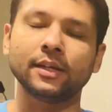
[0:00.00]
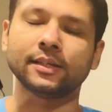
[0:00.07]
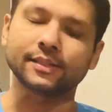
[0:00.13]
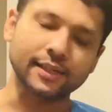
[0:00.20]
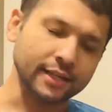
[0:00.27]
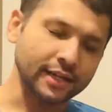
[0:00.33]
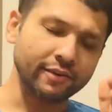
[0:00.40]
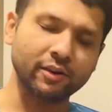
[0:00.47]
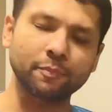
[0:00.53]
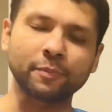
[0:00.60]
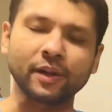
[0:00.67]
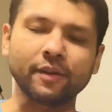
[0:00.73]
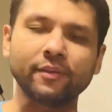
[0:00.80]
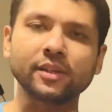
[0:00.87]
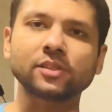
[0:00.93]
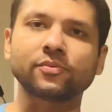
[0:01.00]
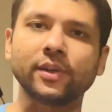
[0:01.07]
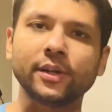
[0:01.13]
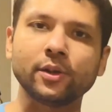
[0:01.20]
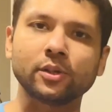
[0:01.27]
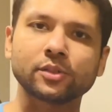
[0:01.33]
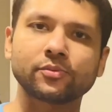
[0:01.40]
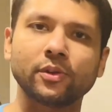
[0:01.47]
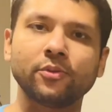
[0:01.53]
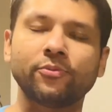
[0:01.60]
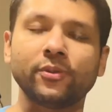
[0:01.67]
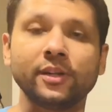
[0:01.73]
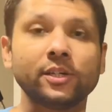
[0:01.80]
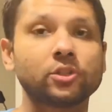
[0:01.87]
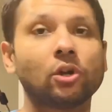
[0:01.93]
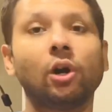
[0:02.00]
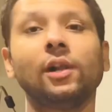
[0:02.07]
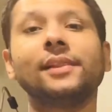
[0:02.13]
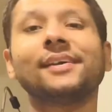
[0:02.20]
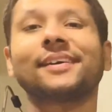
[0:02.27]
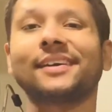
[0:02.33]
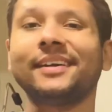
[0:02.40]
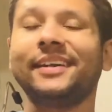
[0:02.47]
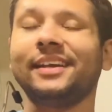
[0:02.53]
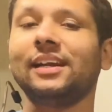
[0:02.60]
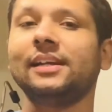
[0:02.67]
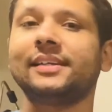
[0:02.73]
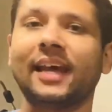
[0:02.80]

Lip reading: See, in our previous videos, we finished all the critical